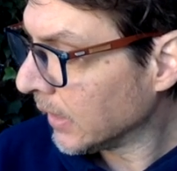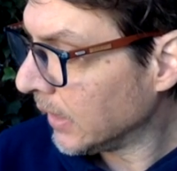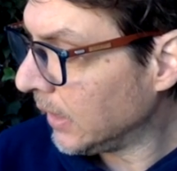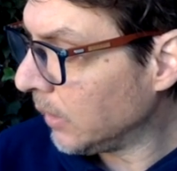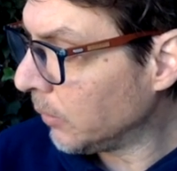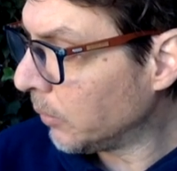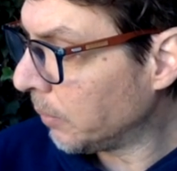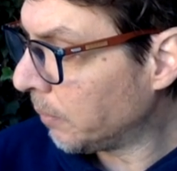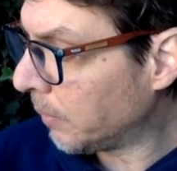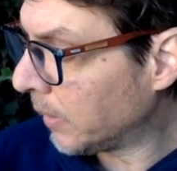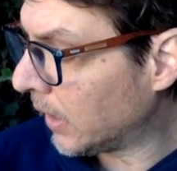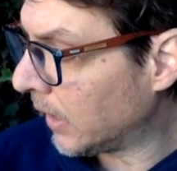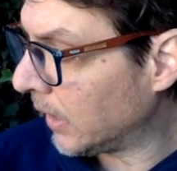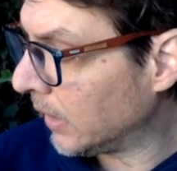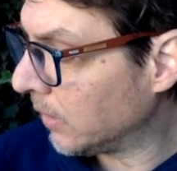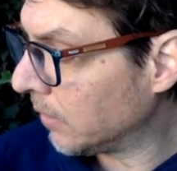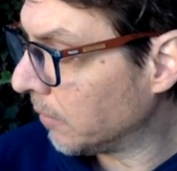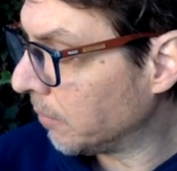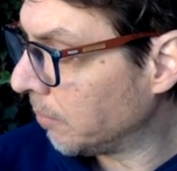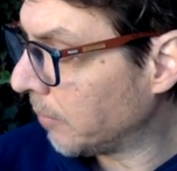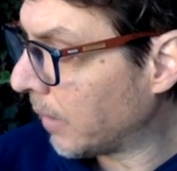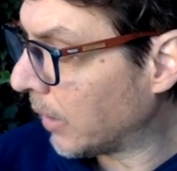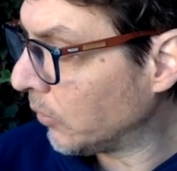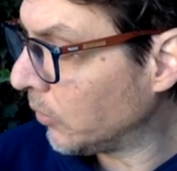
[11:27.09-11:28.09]
He
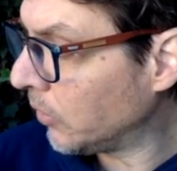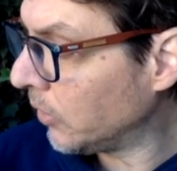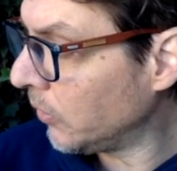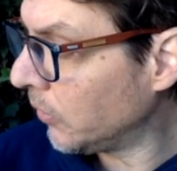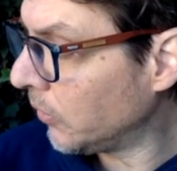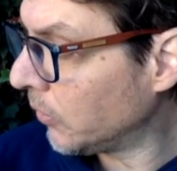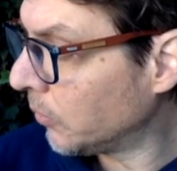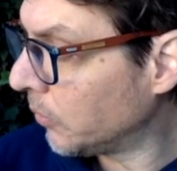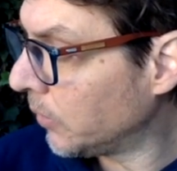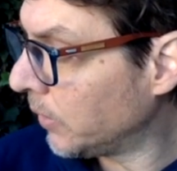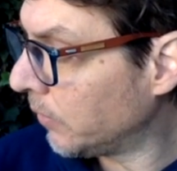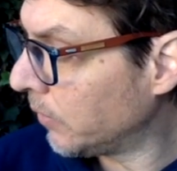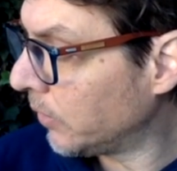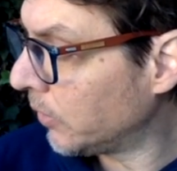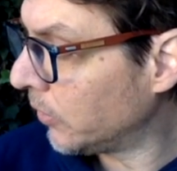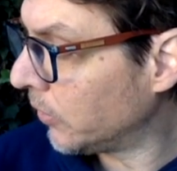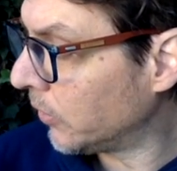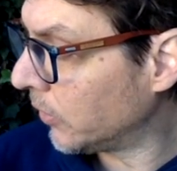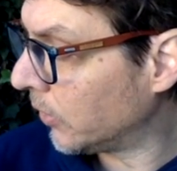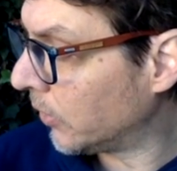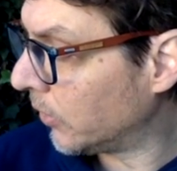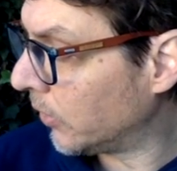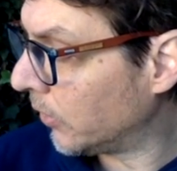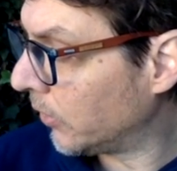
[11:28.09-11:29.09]
replied, "Mountains,
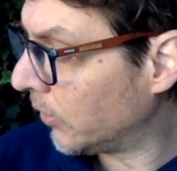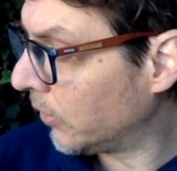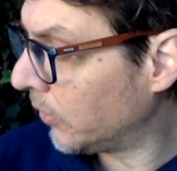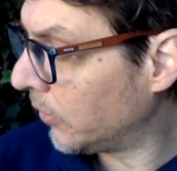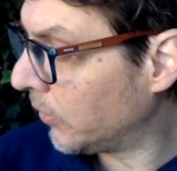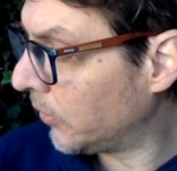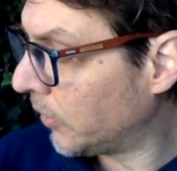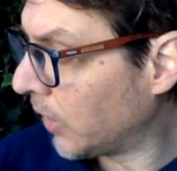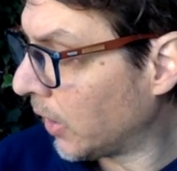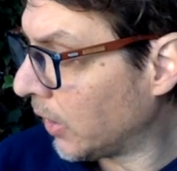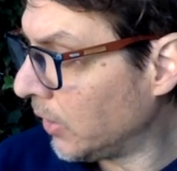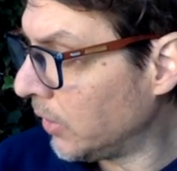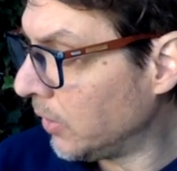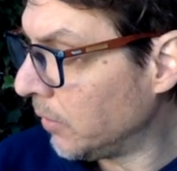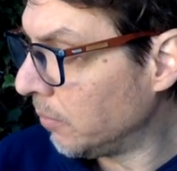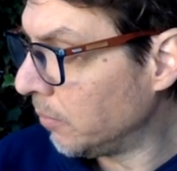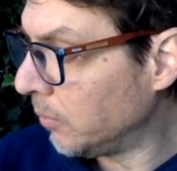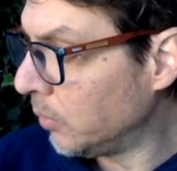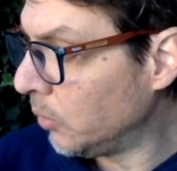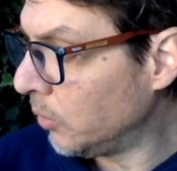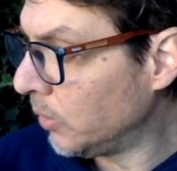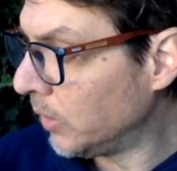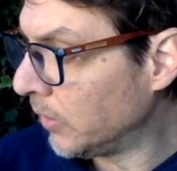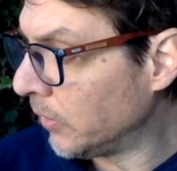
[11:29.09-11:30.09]
rivers, earth, sun,
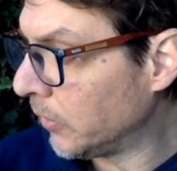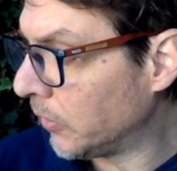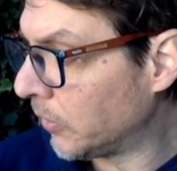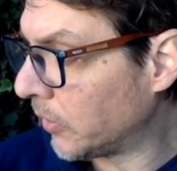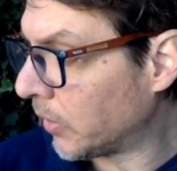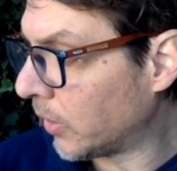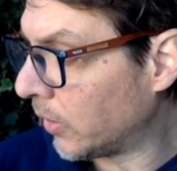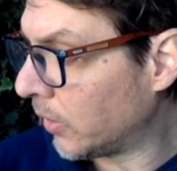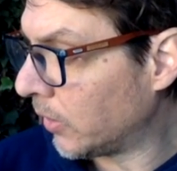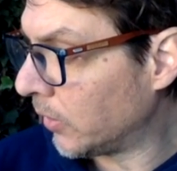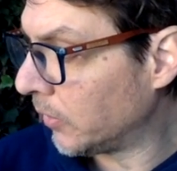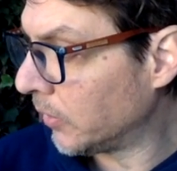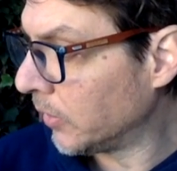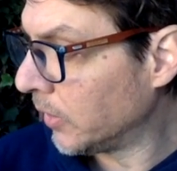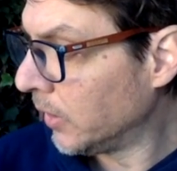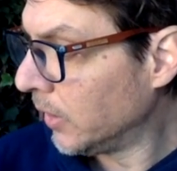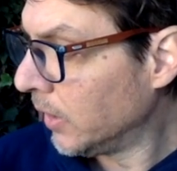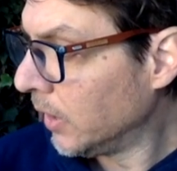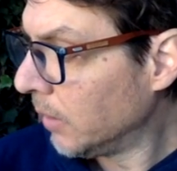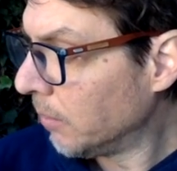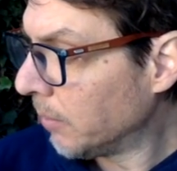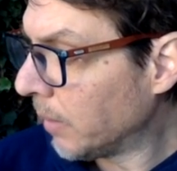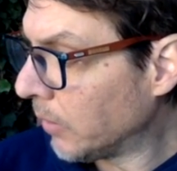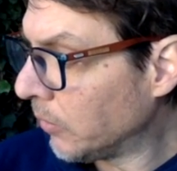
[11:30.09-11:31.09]
moon, and stars.
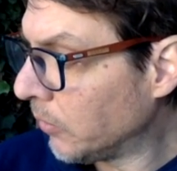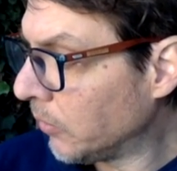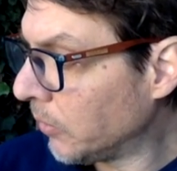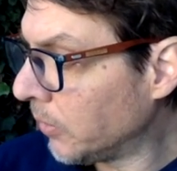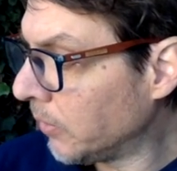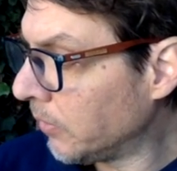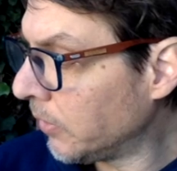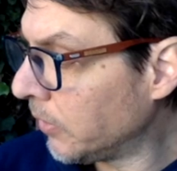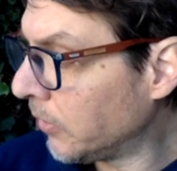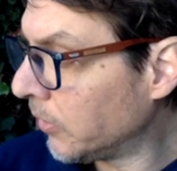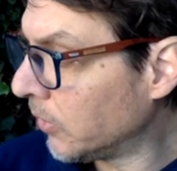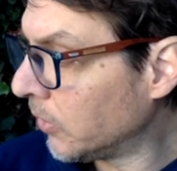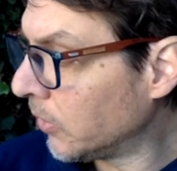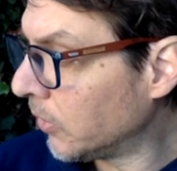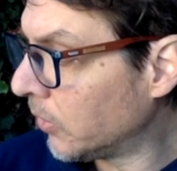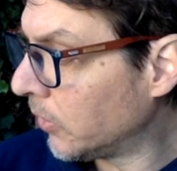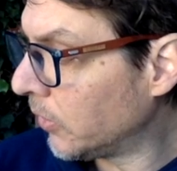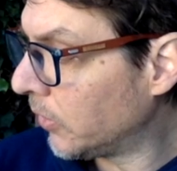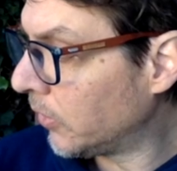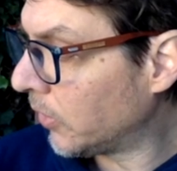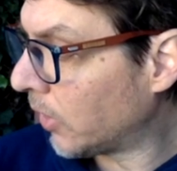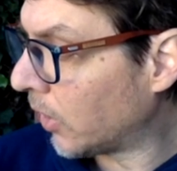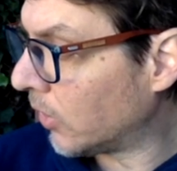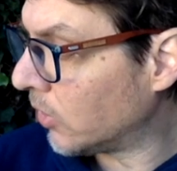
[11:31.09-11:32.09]
Mountains, rivers, and
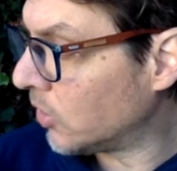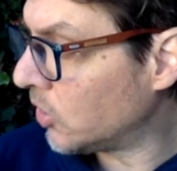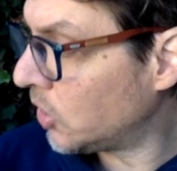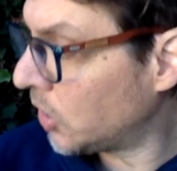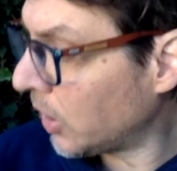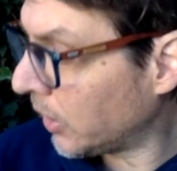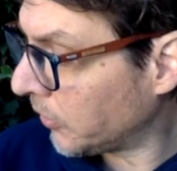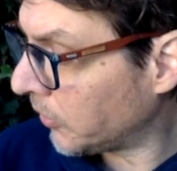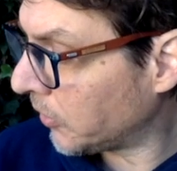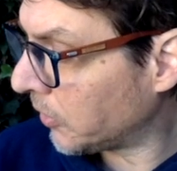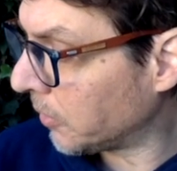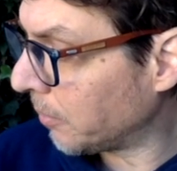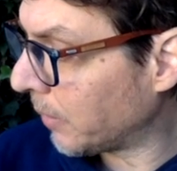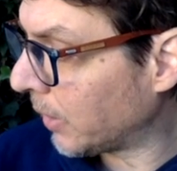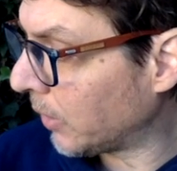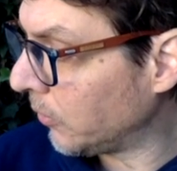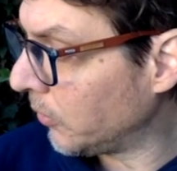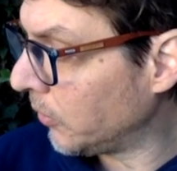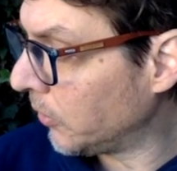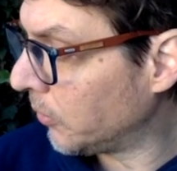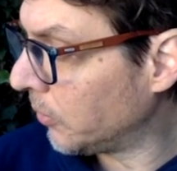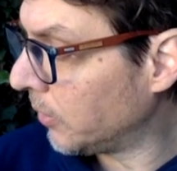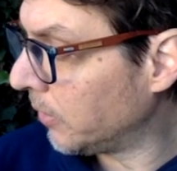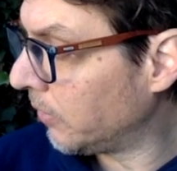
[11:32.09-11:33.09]
earth are just
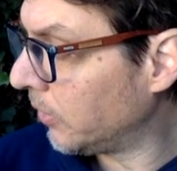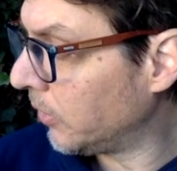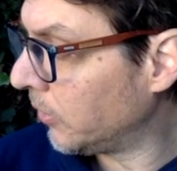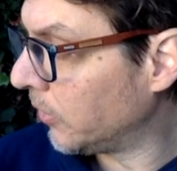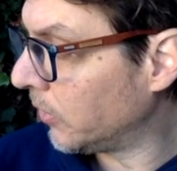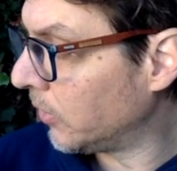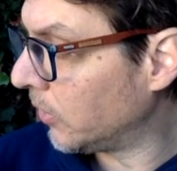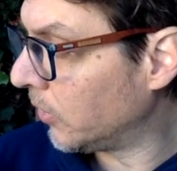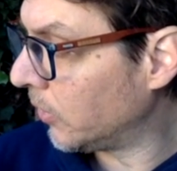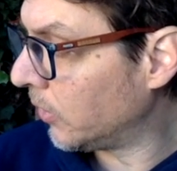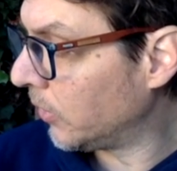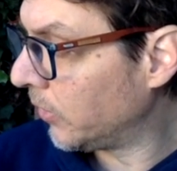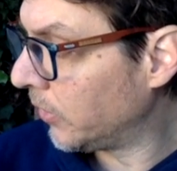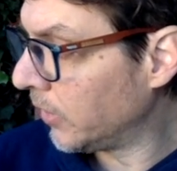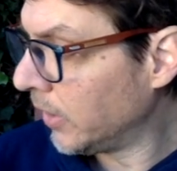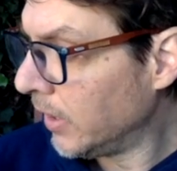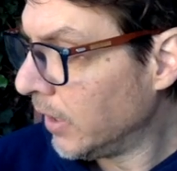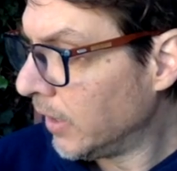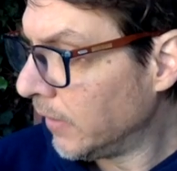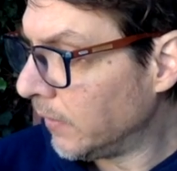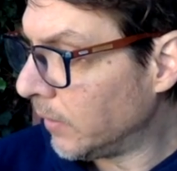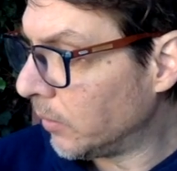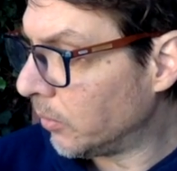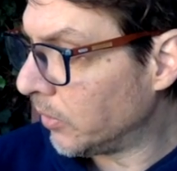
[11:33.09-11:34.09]
mountains, rivers, and earth.
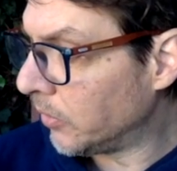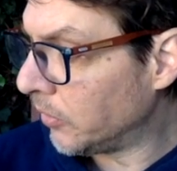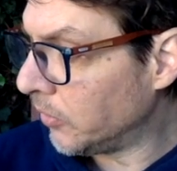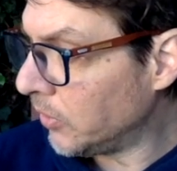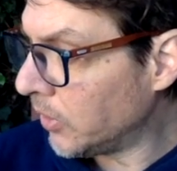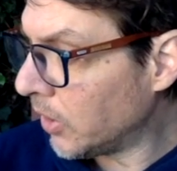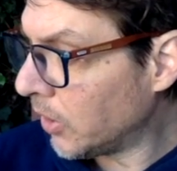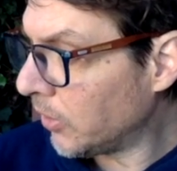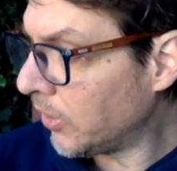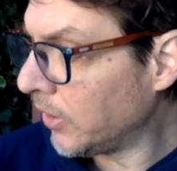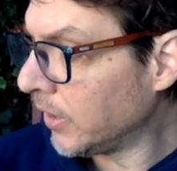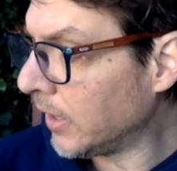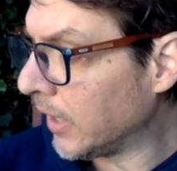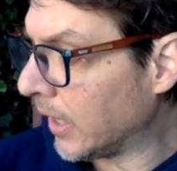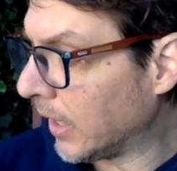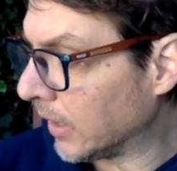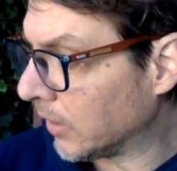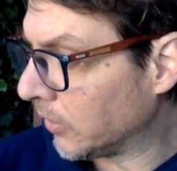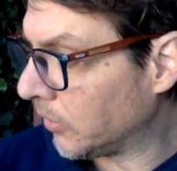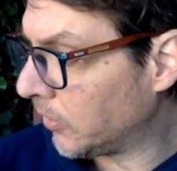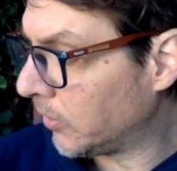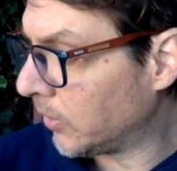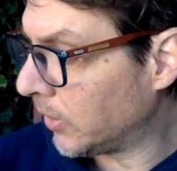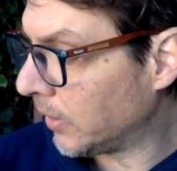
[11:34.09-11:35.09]
There is nothing
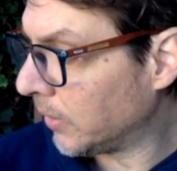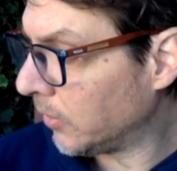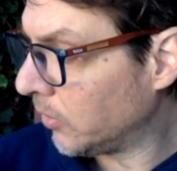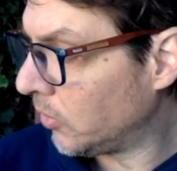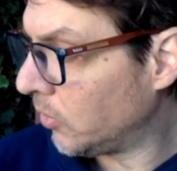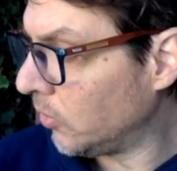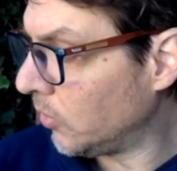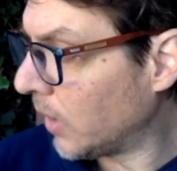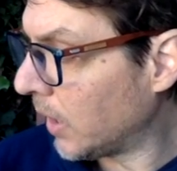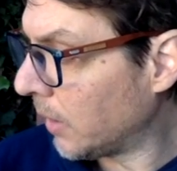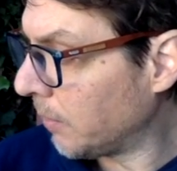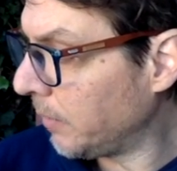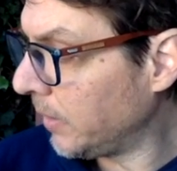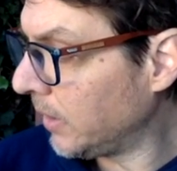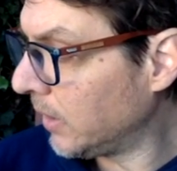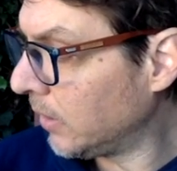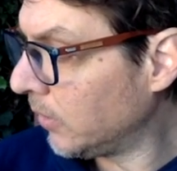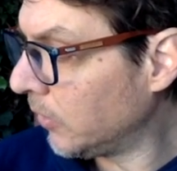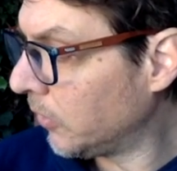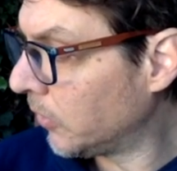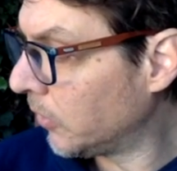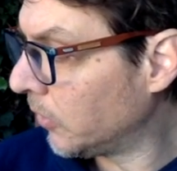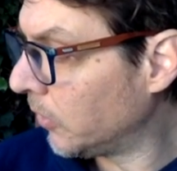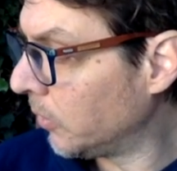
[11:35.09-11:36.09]
extra. Do not be
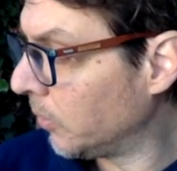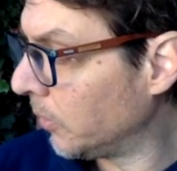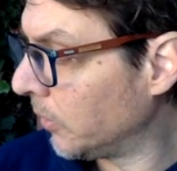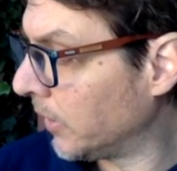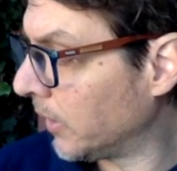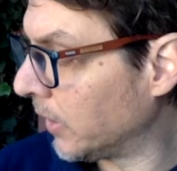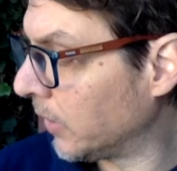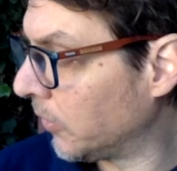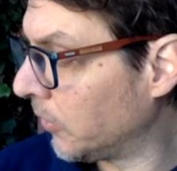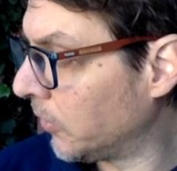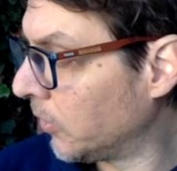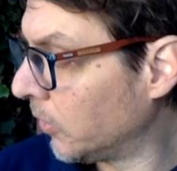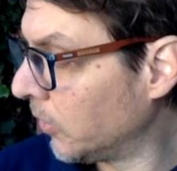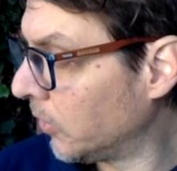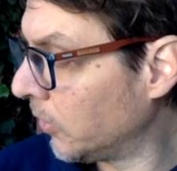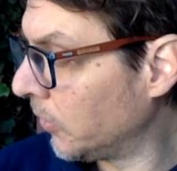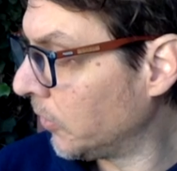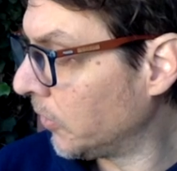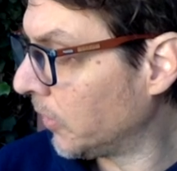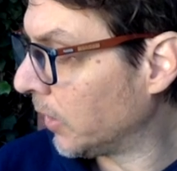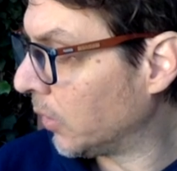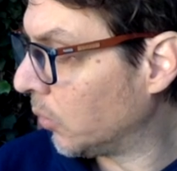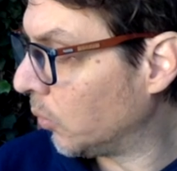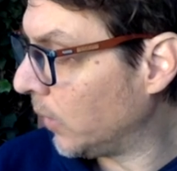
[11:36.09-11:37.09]
concerned with
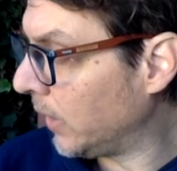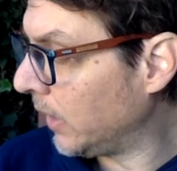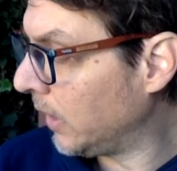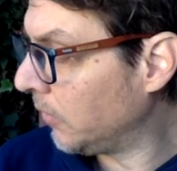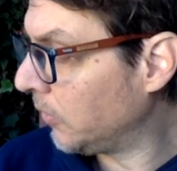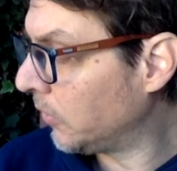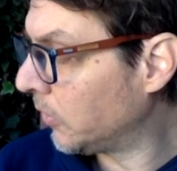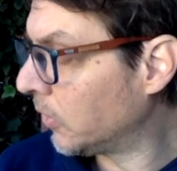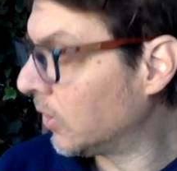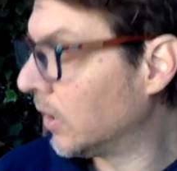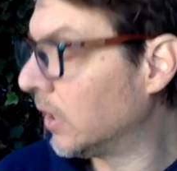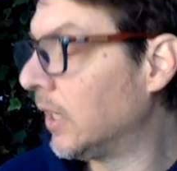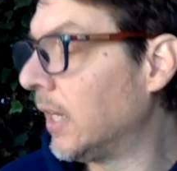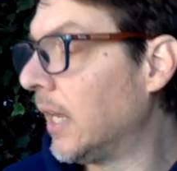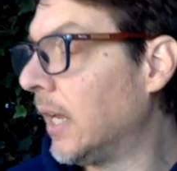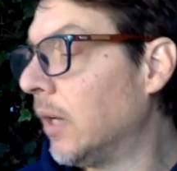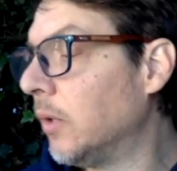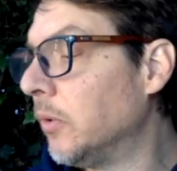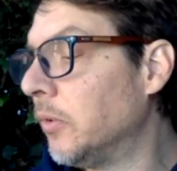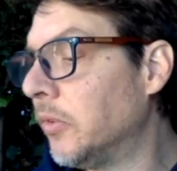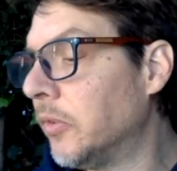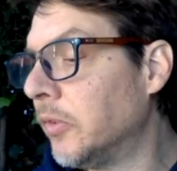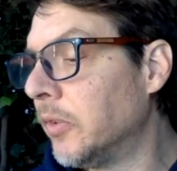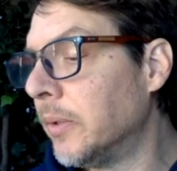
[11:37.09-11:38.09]
externals like waves or
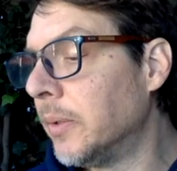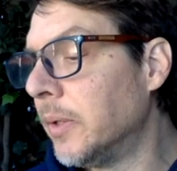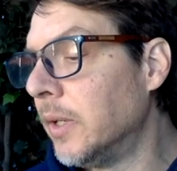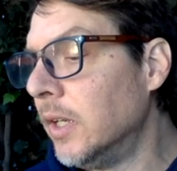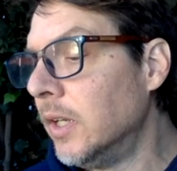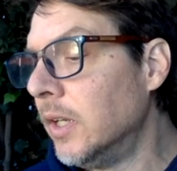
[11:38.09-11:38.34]
clouds.